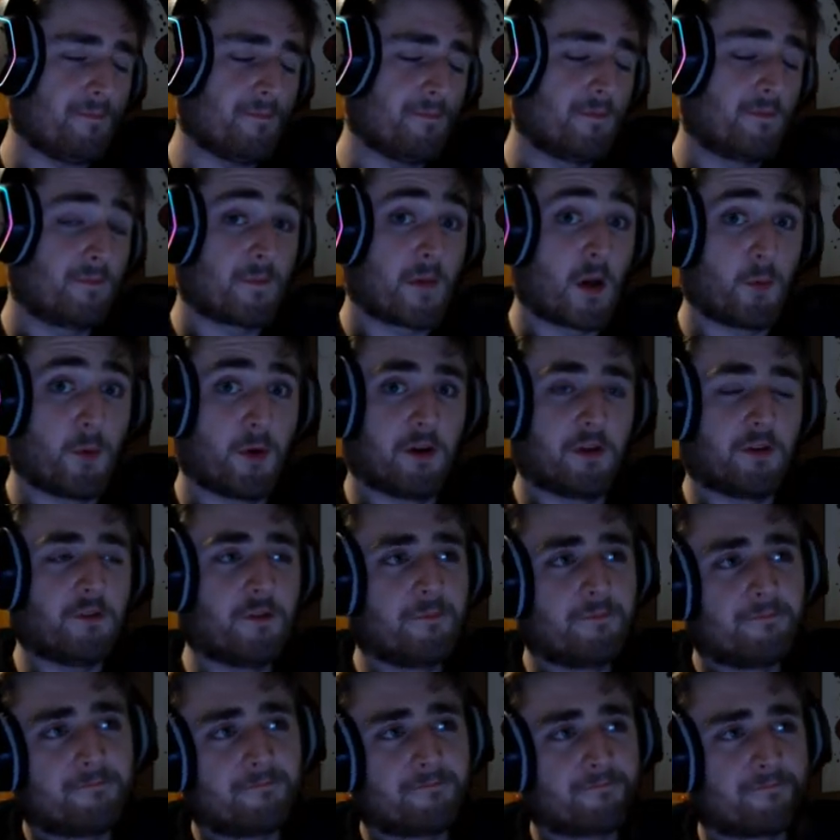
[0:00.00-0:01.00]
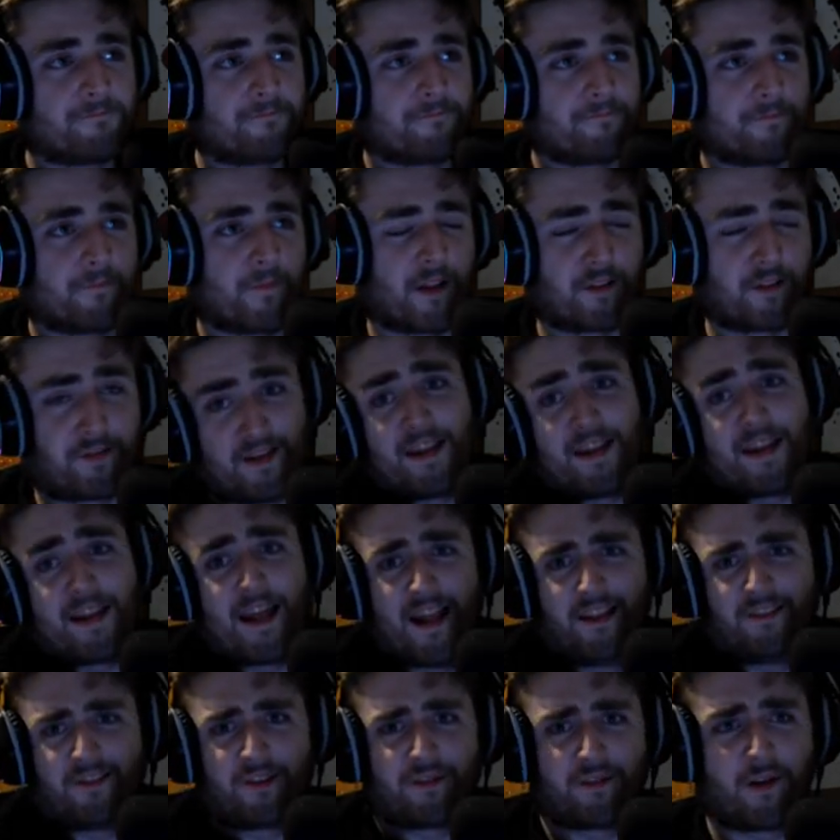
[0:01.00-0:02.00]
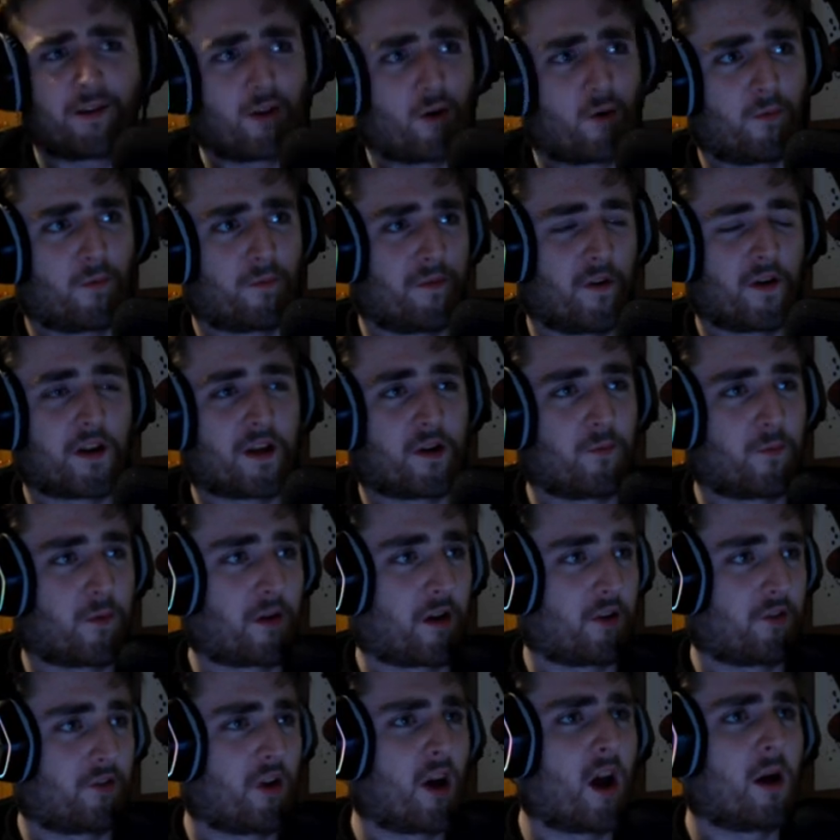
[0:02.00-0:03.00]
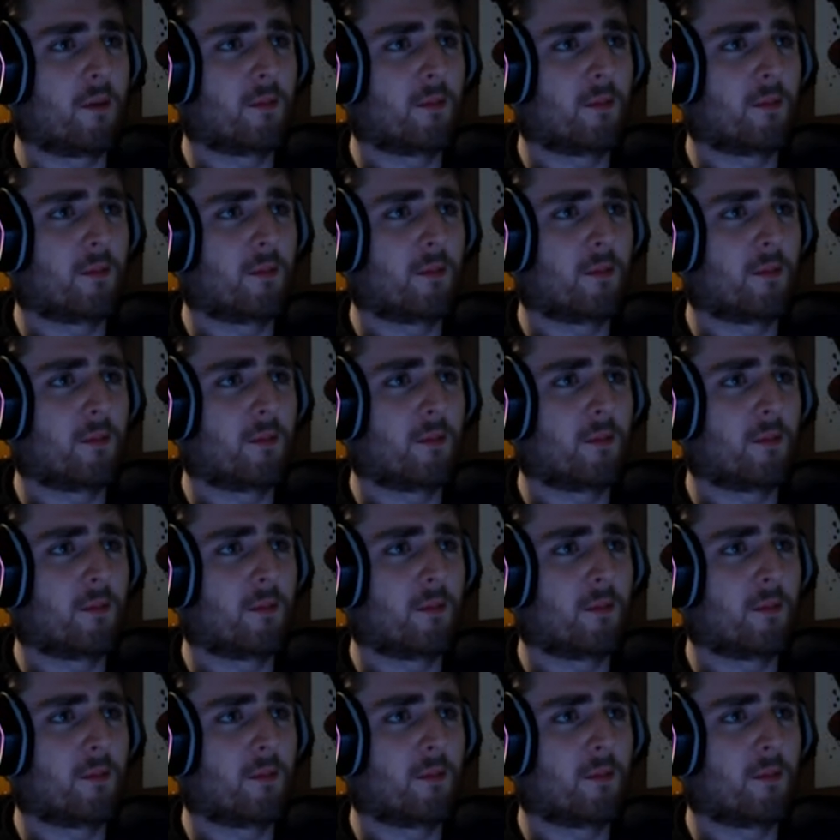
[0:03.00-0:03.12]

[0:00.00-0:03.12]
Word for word: I wish. I say that as if I don't fucking work a job.